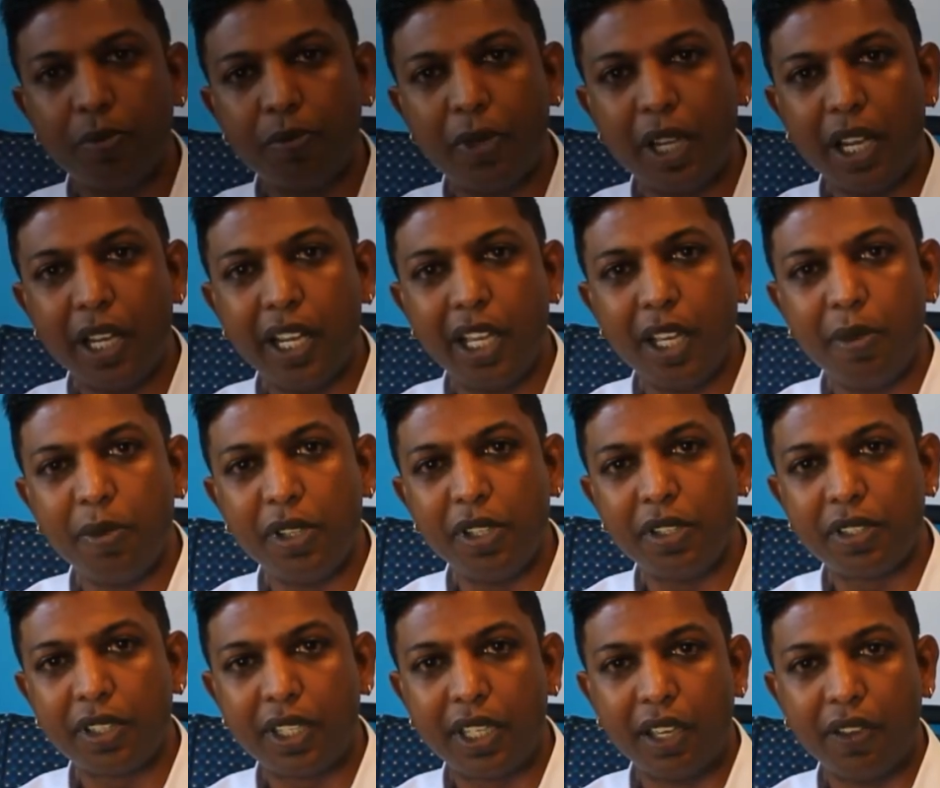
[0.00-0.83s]
My name
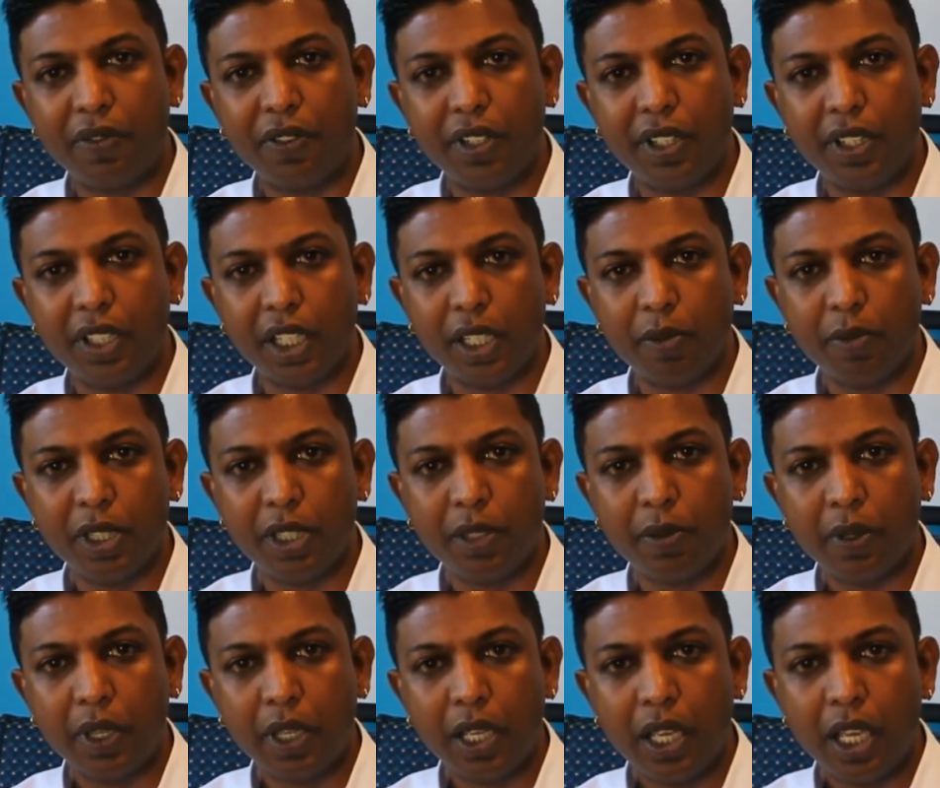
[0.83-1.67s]
is Kevin
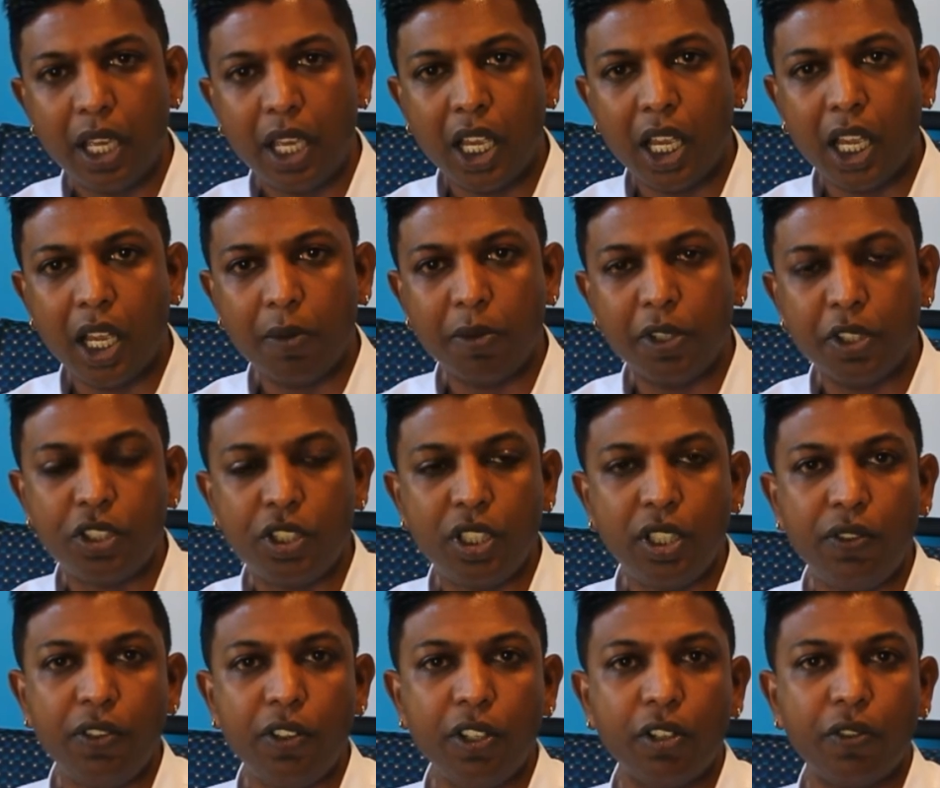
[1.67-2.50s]
Derman. I'm the
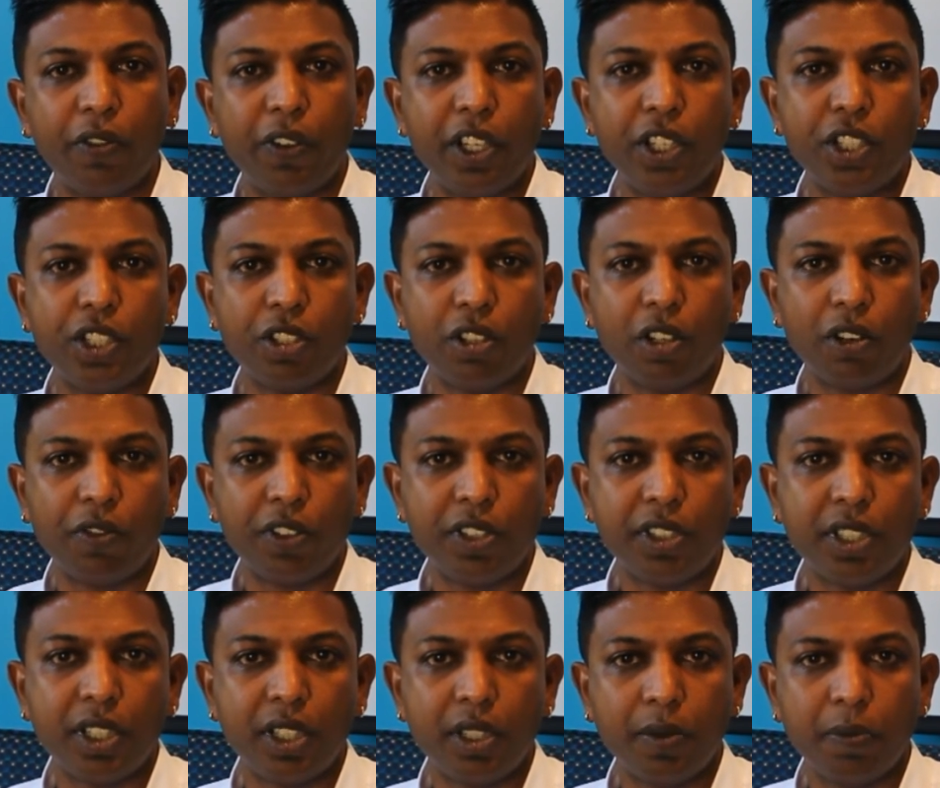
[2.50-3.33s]
Chief Innovation
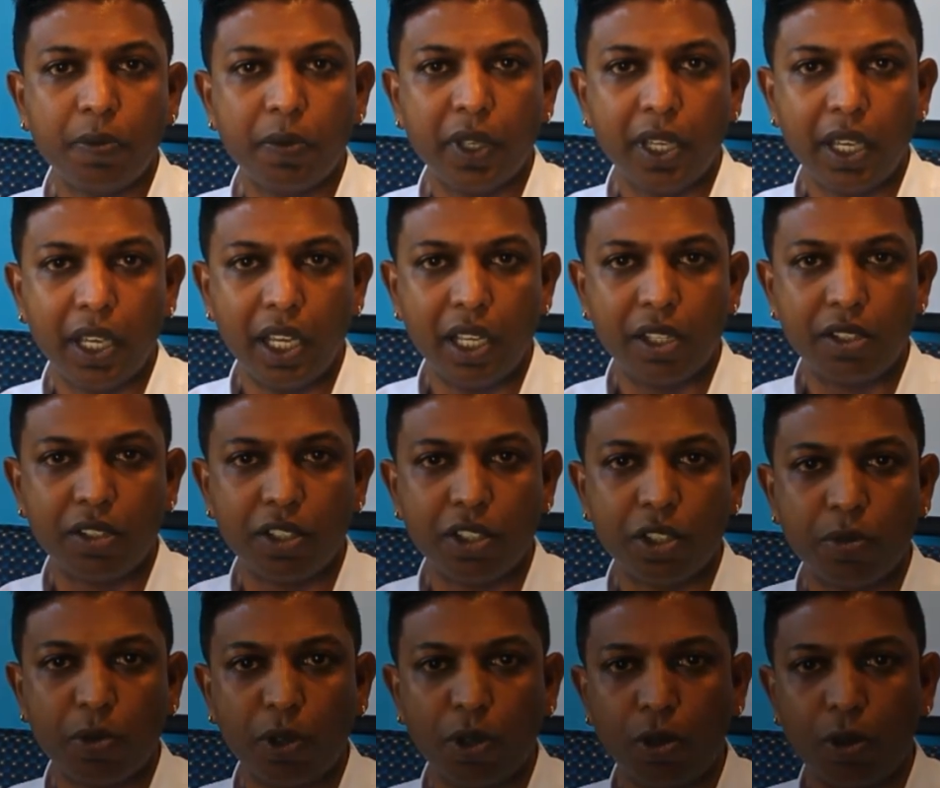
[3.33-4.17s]
Officer at
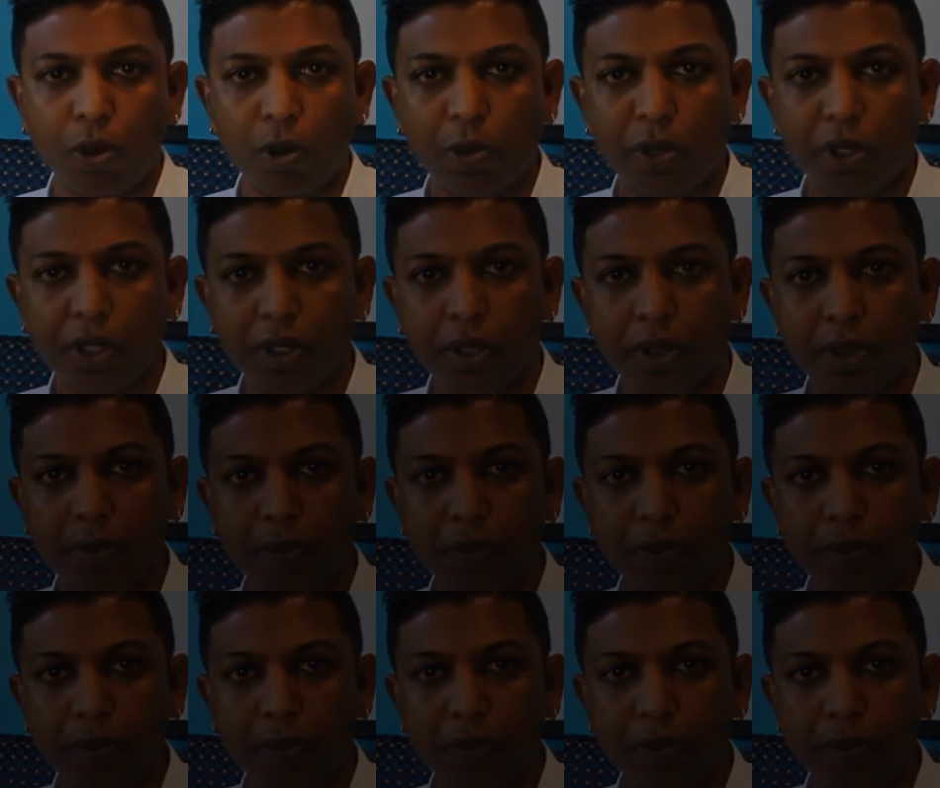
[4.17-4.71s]
SIS Pro Corporate.